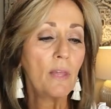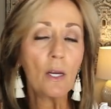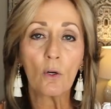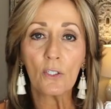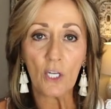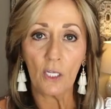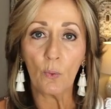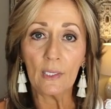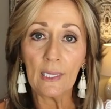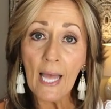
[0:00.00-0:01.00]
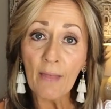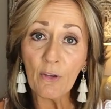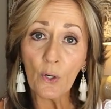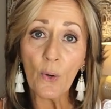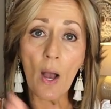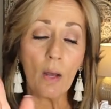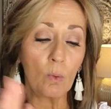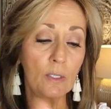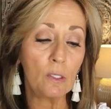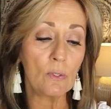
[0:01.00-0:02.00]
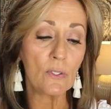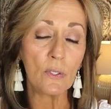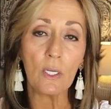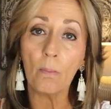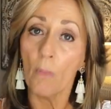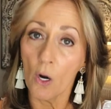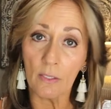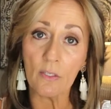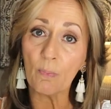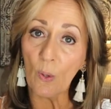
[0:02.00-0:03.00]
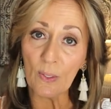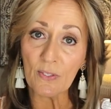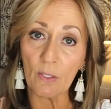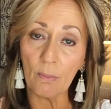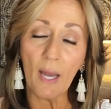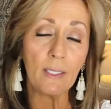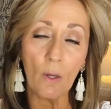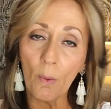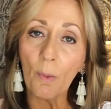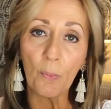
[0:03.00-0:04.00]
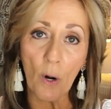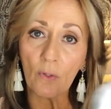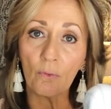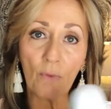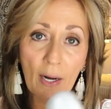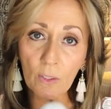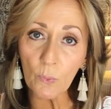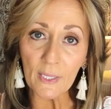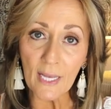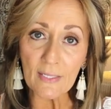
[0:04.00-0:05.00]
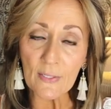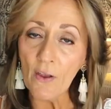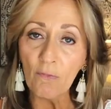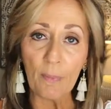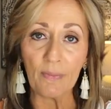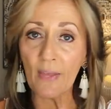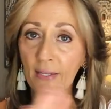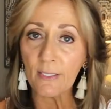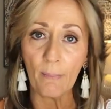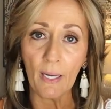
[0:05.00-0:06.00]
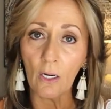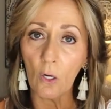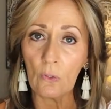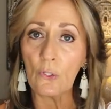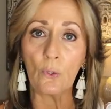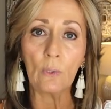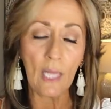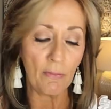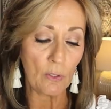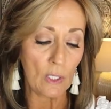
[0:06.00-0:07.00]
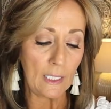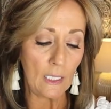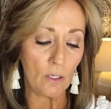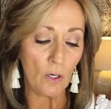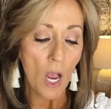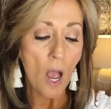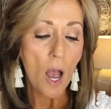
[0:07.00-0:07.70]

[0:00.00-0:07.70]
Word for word: They are genuine leather. I will use the Martin's Balsam. I know I'm a broken record with that stuff, but that's my go-to leather cleaner.